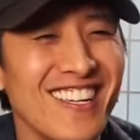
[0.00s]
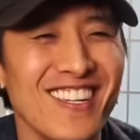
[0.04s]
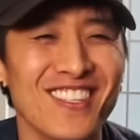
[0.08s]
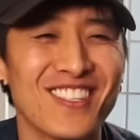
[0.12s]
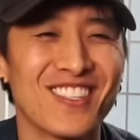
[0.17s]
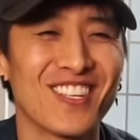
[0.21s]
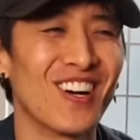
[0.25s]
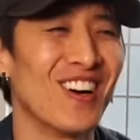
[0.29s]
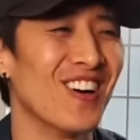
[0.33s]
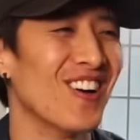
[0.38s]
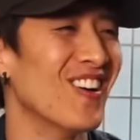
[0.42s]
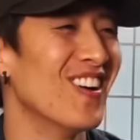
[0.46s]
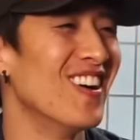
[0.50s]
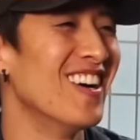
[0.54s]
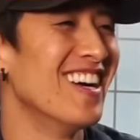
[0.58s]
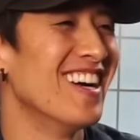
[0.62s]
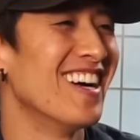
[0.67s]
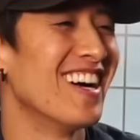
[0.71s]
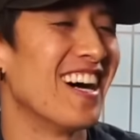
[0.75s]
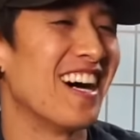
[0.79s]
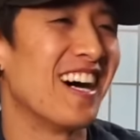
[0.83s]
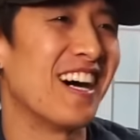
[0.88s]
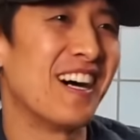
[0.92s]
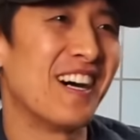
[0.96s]
so
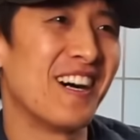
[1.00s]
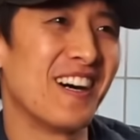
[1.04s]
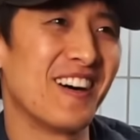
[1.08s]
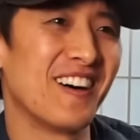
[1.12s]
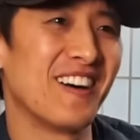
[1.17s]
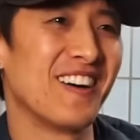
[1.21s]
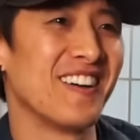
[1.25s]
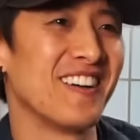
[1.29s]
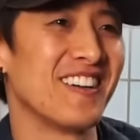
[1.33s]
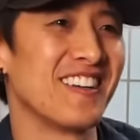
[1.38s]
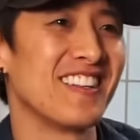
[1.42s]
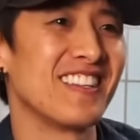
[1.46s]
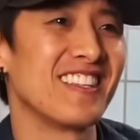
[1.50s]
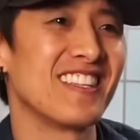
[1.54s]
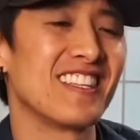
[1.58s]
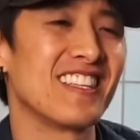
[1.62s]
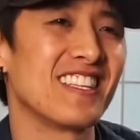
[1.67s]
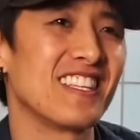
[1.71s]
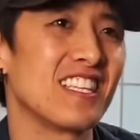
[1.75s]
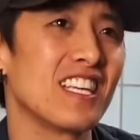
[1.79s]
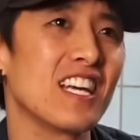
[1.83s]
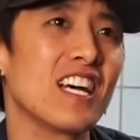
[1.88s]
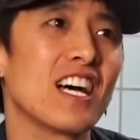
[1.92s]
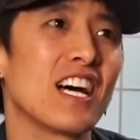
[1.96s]
uh,
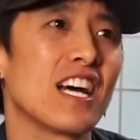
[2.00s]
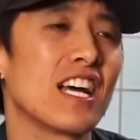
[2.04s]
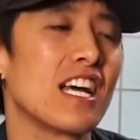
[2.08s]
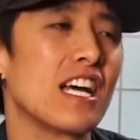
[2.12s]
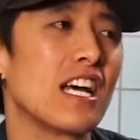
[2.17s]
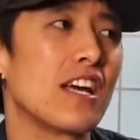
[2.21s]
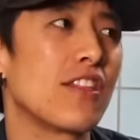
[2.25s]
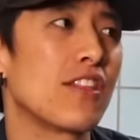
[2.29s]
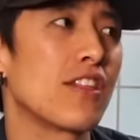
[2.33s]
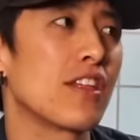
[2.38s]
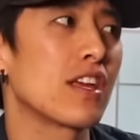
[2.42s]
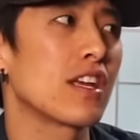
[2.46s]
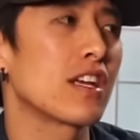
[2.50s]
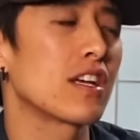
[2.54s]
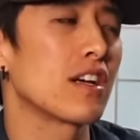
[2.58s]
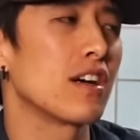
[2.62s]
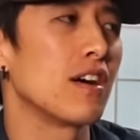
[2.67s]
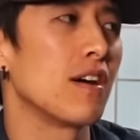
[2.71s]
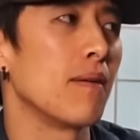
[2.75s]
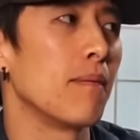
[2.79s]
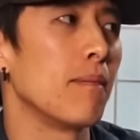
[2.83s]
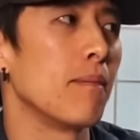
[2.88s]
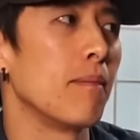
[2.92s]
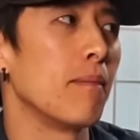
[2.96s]
yeah, I, I think
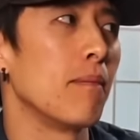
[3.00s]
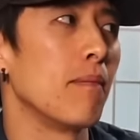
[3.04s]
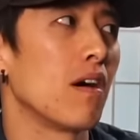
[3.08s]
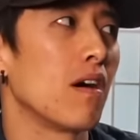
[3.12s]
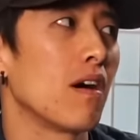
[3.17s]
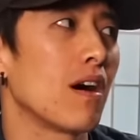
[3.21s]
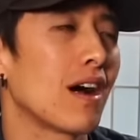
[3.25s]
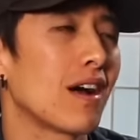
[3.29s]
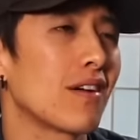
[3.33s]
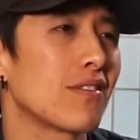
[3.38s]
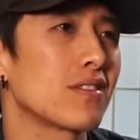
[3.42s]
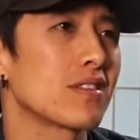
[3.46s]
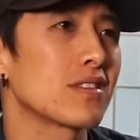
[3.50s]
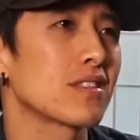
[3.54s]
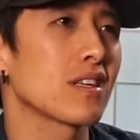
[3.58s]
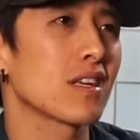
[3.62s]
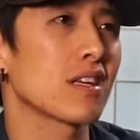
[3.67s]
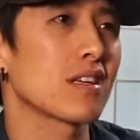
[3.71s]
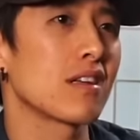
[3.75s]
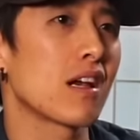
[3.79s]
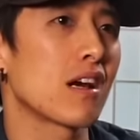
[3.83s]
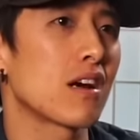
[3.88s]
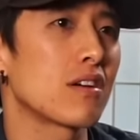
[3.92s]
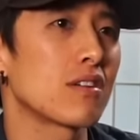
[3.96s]
um, I have this
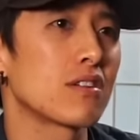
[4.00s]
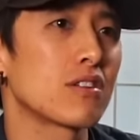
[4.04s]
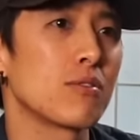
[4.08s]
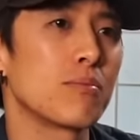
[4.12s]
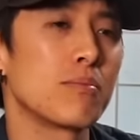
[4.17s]
like Naruto